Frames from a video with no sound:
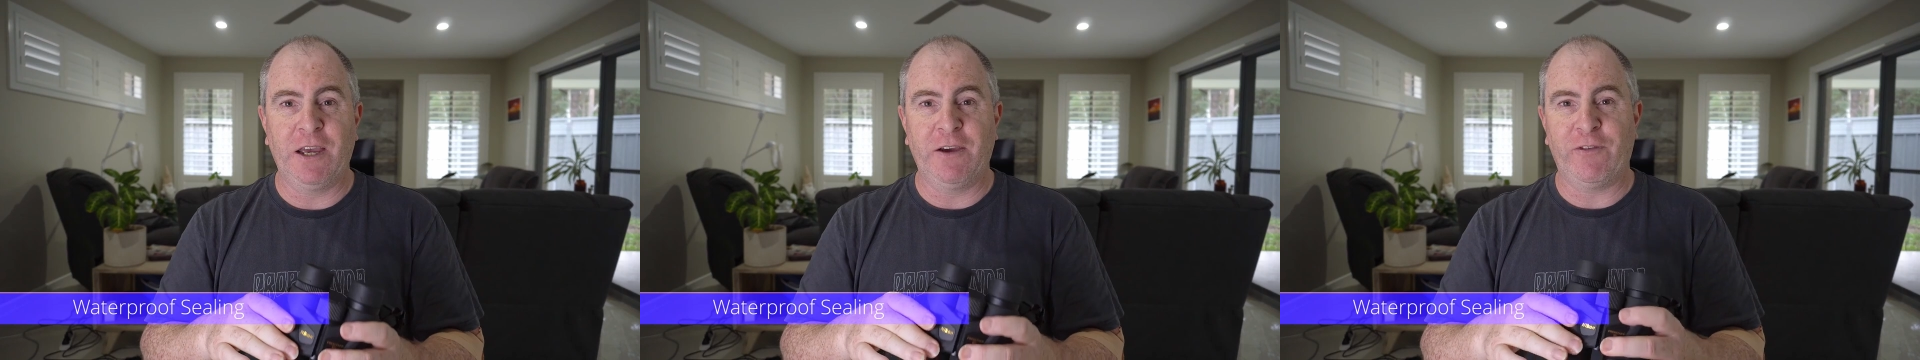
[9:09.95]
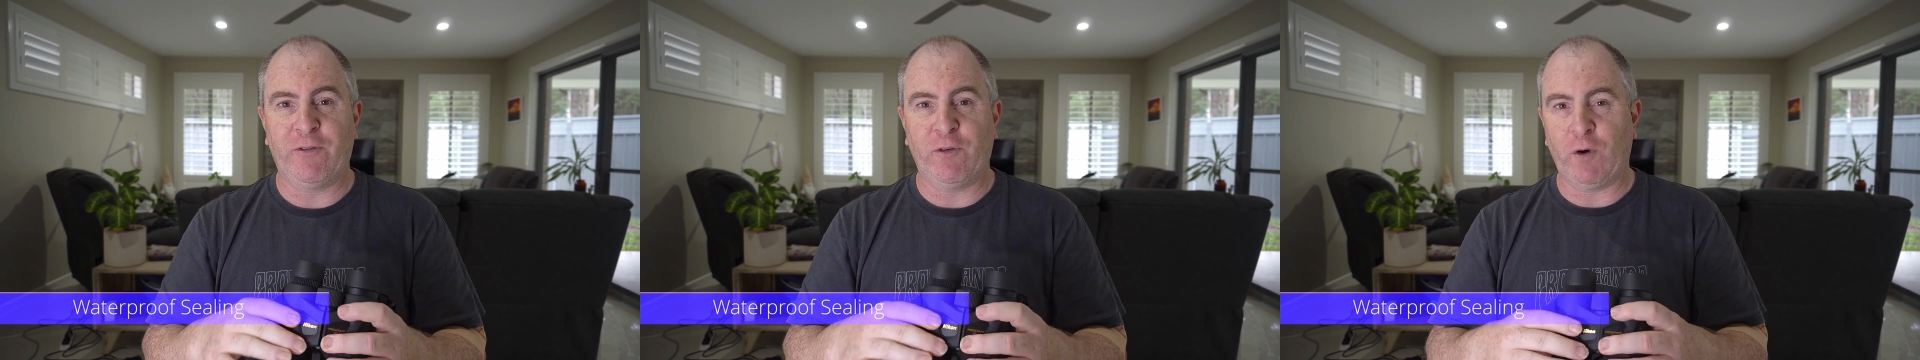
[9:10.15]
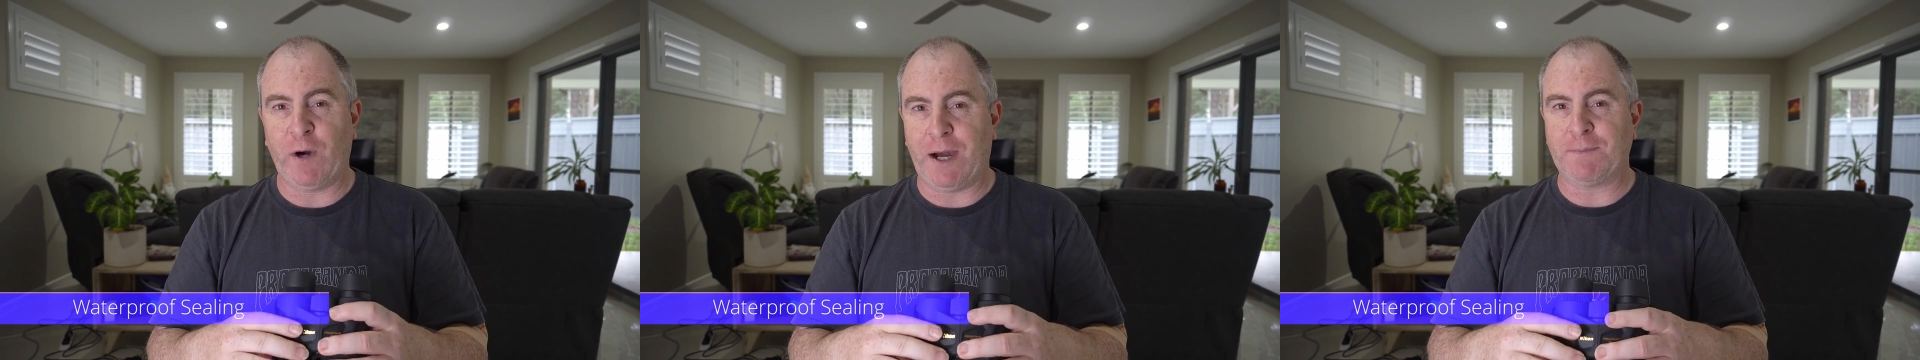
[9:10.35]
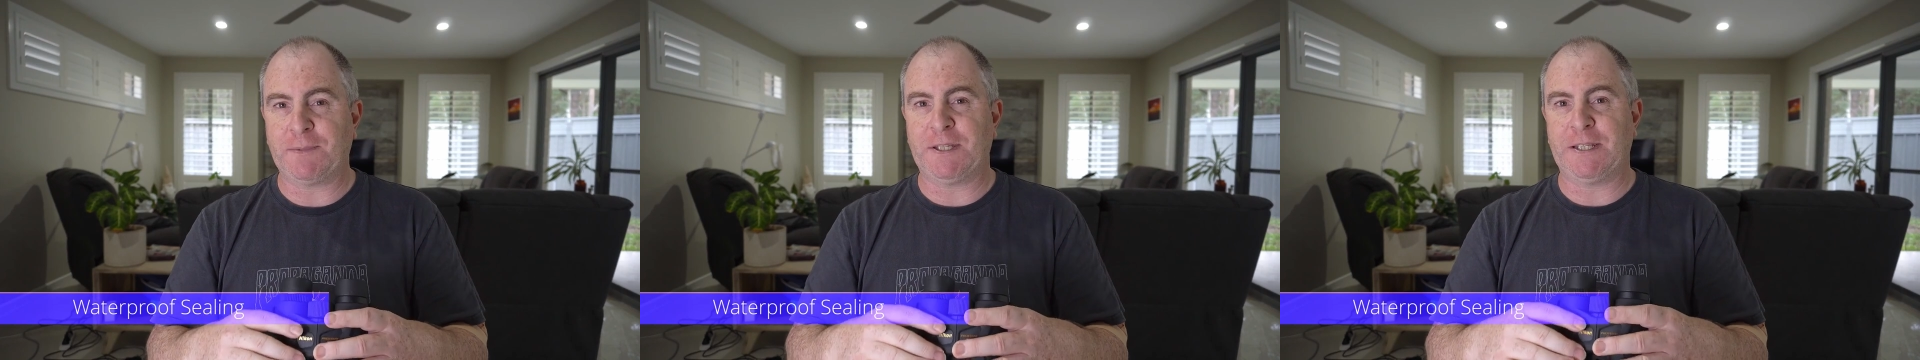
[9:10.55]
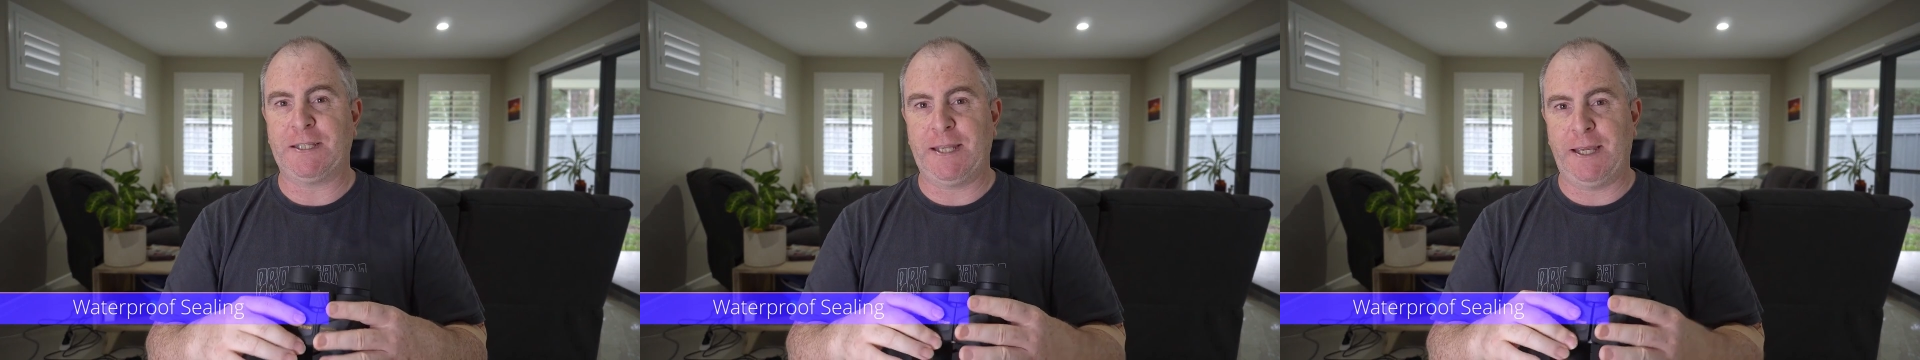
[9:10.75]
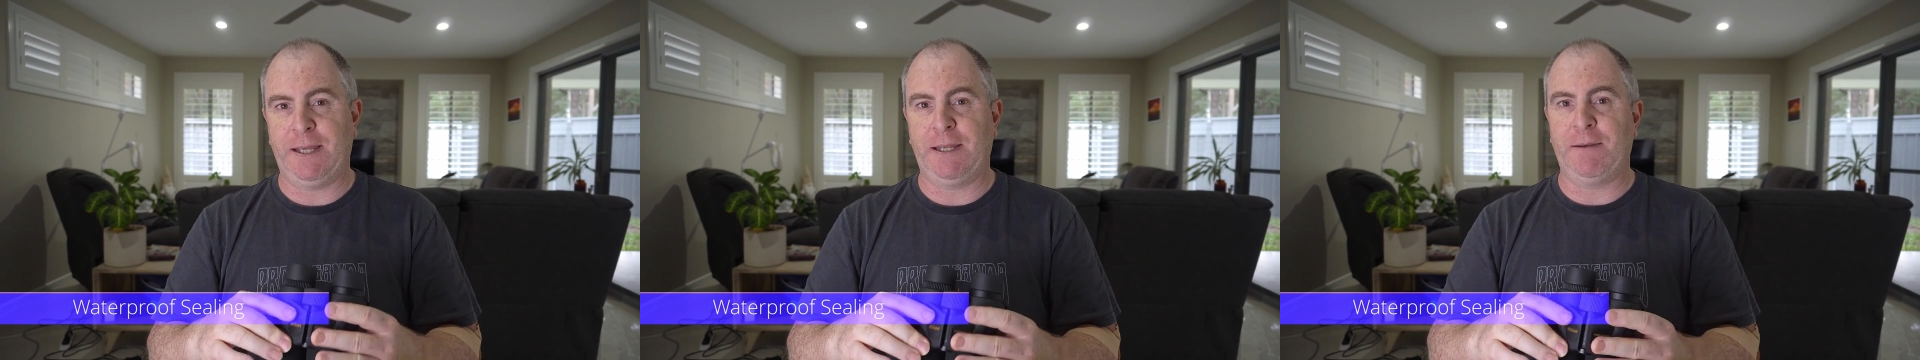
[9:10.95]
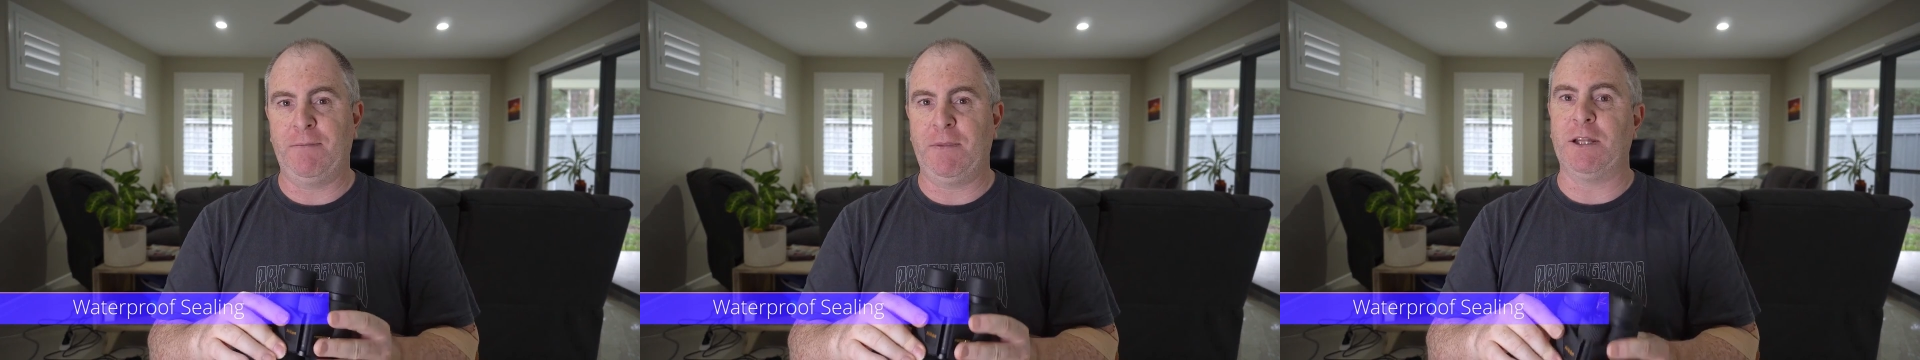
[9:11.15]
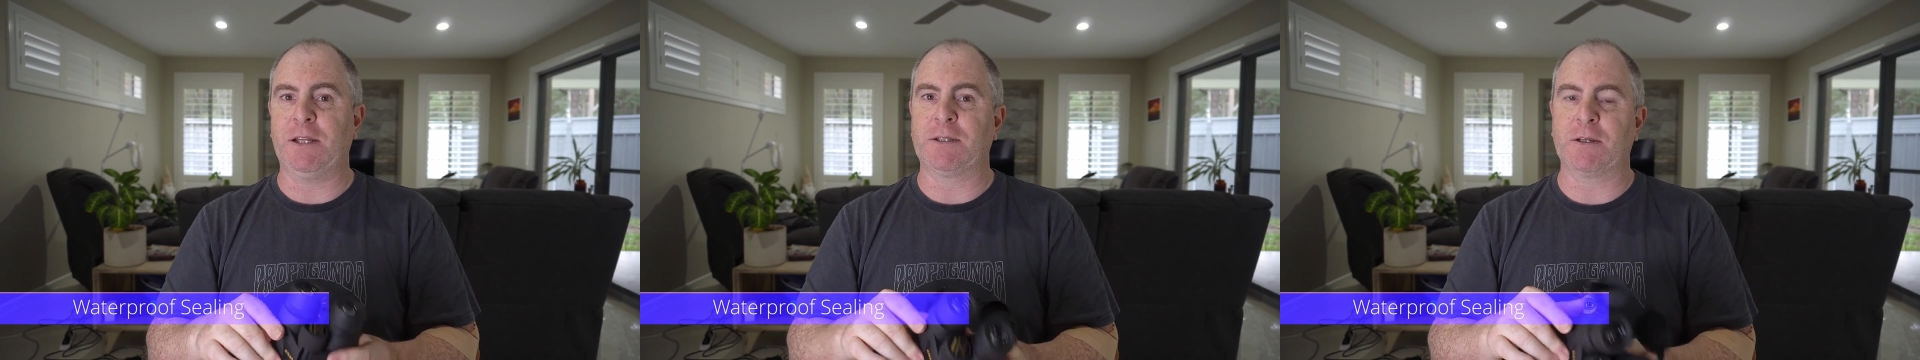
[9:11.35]
for up to 10
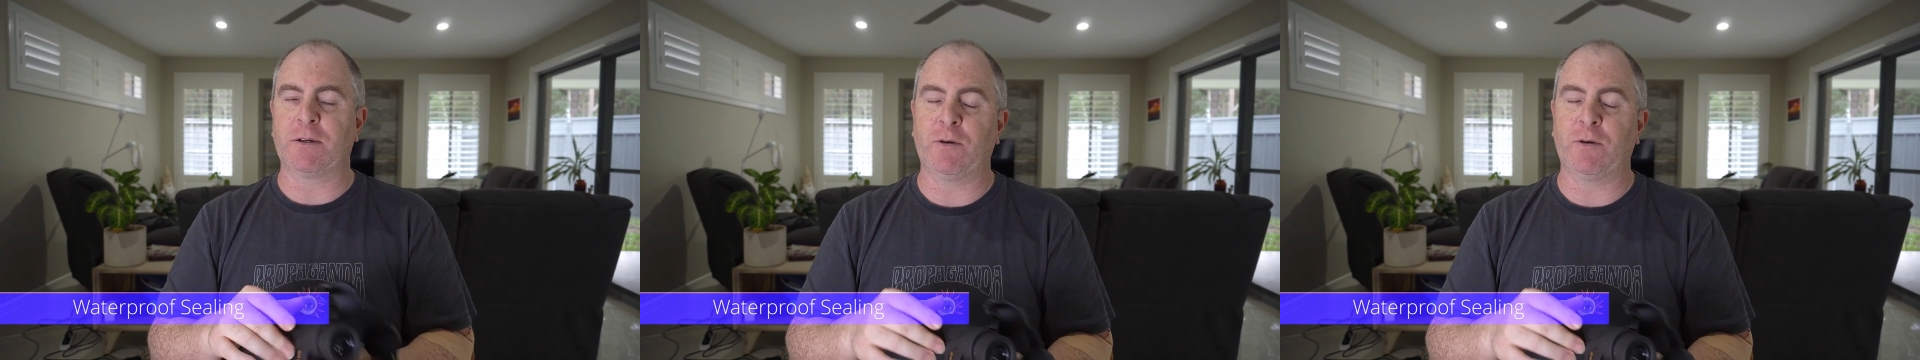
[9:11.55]
minutes,